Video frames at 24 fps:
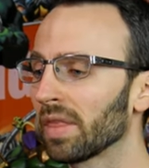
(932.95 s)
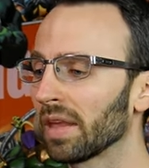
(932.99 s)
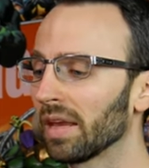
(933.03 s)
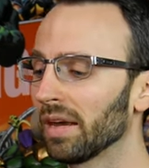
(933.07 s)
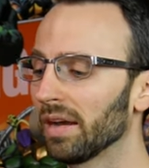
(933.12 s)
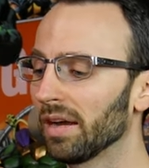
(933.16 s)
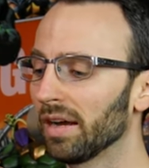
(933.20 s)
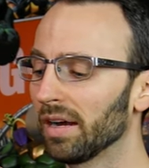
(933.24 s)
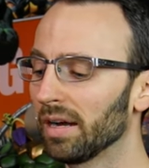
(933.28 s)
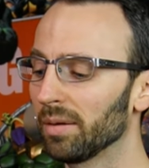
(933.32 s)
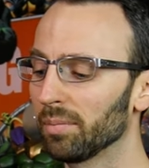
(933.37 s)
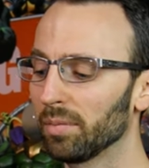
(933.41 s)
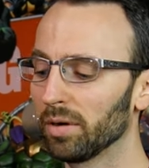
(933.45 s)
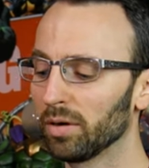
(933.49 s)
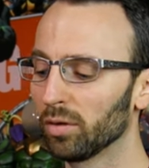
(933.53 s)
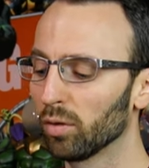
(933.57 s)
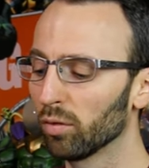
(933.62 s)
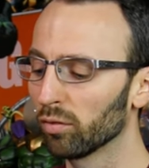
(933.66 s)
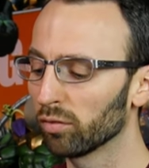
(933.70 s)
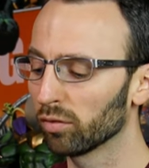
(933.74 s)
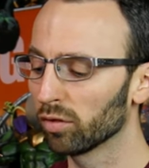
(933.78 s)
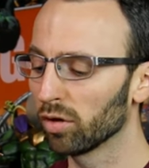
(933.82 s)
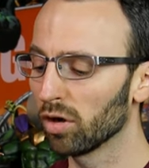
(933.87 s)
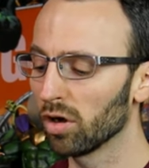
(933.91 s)
But
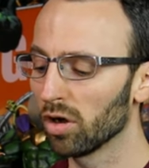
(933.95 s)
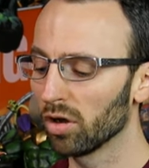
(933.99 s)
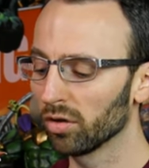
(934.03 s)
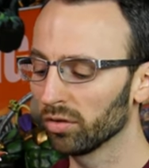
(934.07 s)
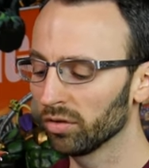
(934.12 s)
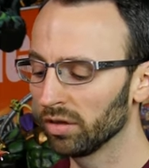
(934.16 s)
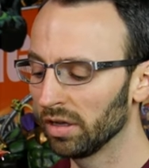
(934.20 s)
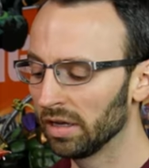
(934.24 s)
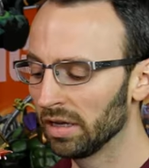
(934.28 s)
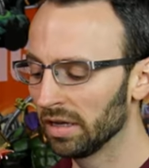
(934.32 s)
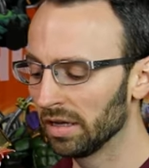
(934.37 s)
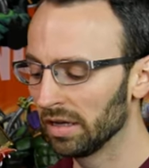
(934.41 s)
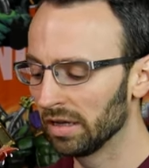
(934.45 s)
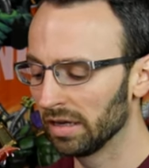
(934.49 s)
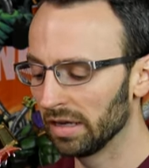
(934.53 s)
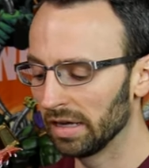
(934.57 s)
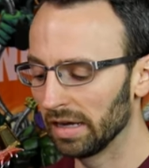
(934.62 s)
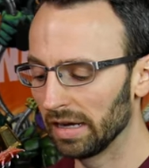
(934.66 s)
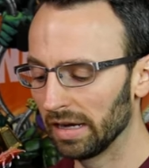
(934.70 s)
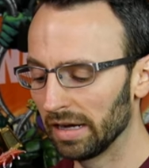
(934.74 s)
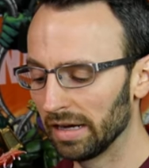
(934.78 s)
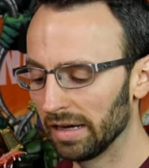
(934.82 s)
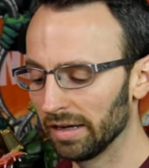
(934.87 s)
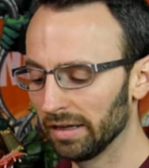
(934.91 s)
overall,
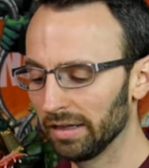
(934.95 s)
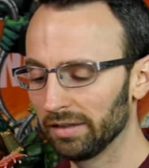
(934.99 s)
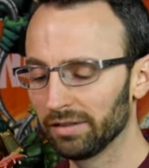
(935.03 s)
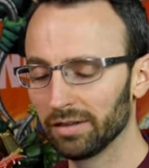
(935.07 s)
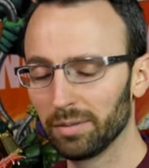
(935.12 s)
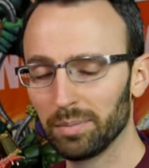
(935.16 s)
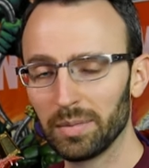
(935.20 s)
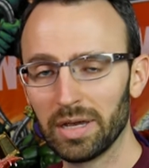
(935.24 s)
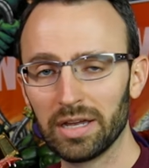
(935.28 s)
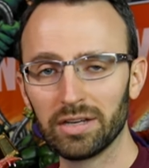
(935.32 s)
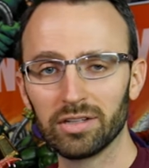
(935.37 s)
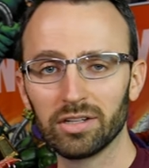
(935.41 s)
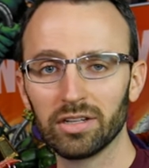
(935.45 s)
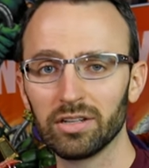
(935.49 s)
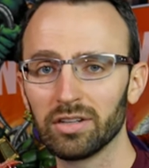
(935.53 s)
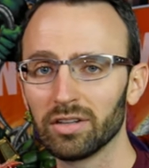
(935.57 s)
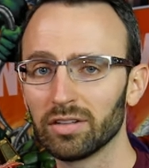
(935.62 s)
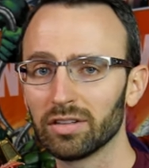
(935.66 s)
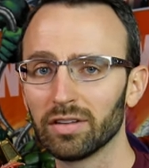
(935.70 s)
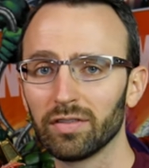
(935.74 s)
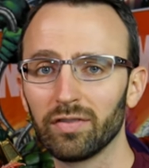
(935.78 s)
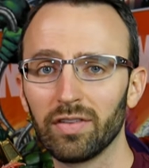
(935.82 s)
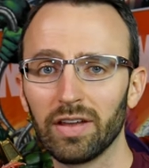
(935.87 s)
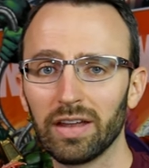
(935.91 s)
as I mentioned,
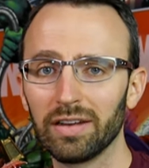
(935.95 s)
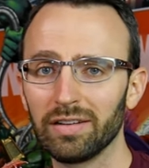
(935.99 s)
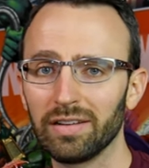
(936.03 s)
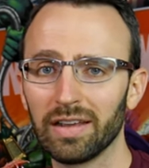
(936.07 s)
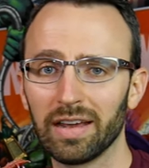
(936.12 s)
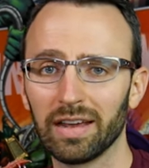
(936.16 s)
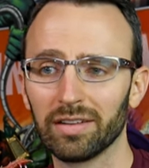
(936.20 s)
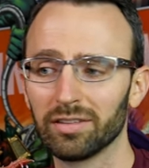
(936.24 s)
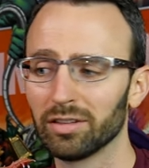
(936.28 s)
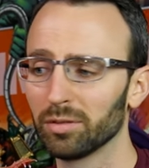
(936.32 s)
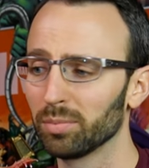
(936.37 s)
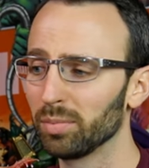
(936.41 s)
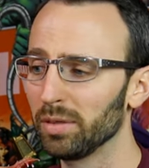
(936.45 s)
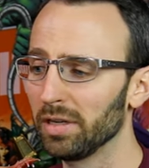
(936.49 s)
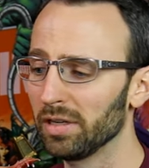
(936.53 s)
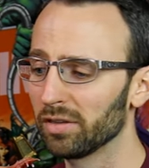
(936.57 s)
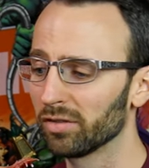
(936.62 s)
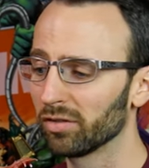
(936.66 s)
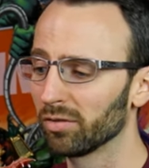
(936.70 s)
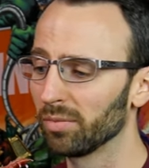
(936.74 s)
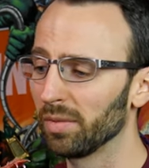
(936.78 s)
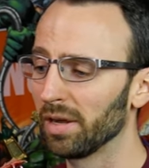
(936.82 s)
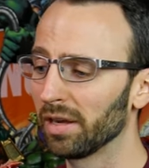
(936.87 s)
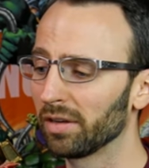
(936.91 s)
just a fantastic piece
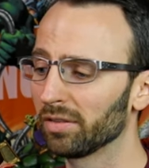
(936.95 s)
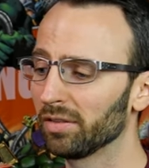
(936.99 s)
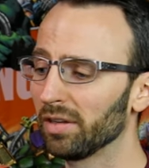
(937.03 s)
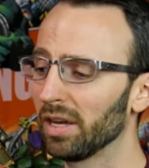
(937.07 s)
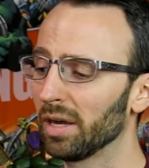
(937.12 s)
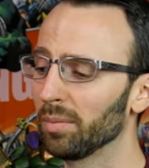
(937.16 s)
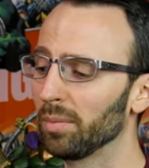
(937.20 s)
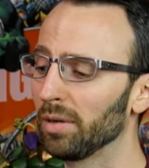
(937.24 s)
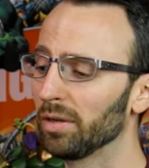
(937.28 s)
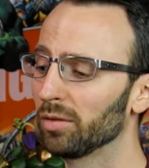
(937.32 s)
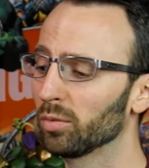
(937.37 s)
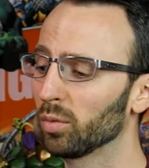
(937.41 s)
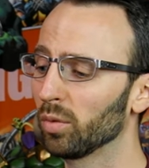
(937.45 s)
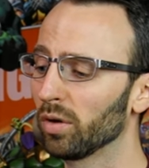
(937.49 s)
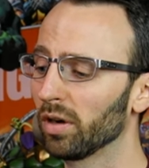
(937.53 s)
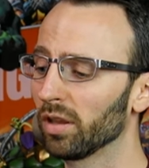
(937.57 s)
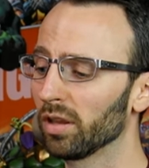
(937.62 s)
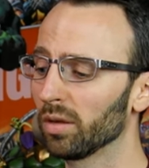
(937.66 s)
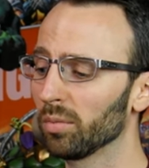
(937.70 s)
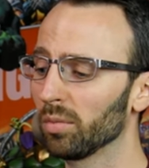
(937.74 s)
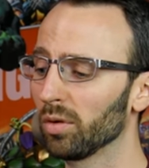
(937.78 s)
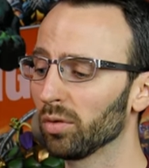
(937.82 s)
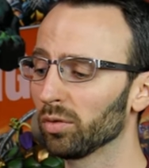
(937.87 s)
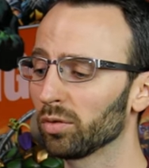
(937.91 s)
from XM. It's one of
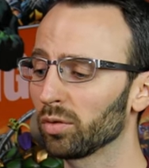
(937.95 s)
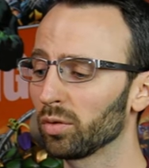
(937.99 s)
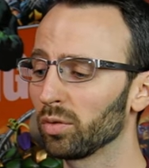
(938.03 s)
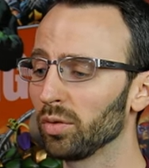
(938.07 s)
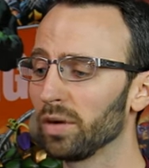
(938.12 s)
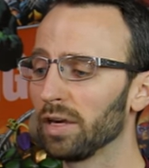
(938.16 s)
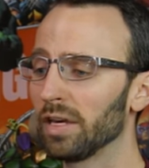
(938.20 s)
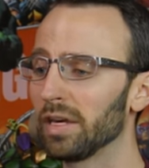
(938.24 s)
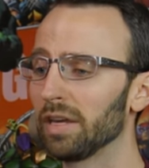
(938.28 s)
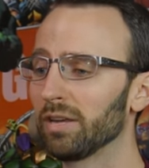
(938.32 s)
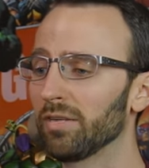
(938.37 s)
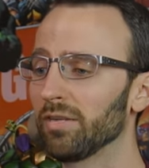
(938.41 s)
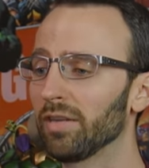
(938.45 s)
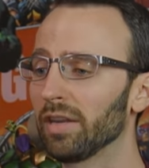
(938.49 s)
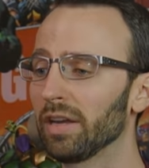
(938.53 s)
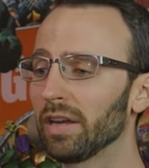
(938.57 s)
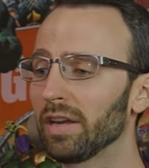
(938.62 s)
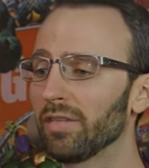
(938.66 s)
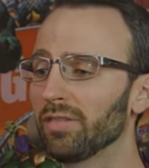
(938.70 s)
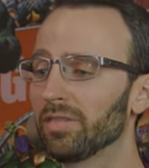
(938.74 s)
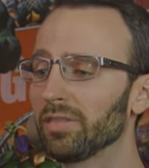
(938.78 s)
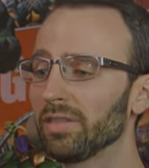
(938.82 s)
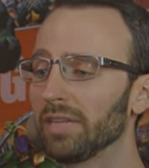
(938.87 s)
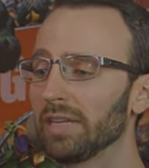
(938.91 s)
the most creative that
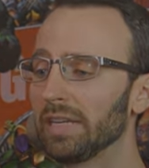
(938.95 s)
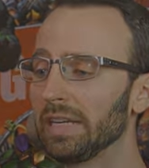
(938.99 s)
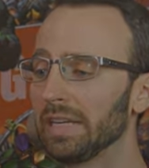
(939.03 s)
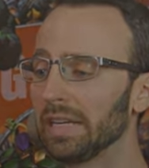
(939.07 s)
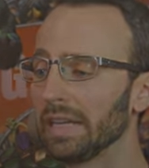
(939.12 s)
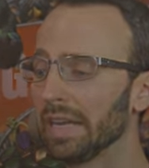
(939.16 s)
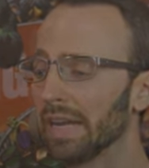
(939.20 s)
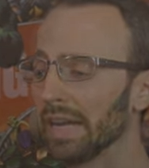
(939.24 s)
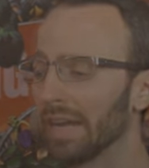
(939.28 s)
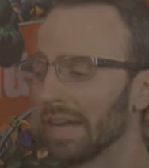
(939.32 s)
I've seen.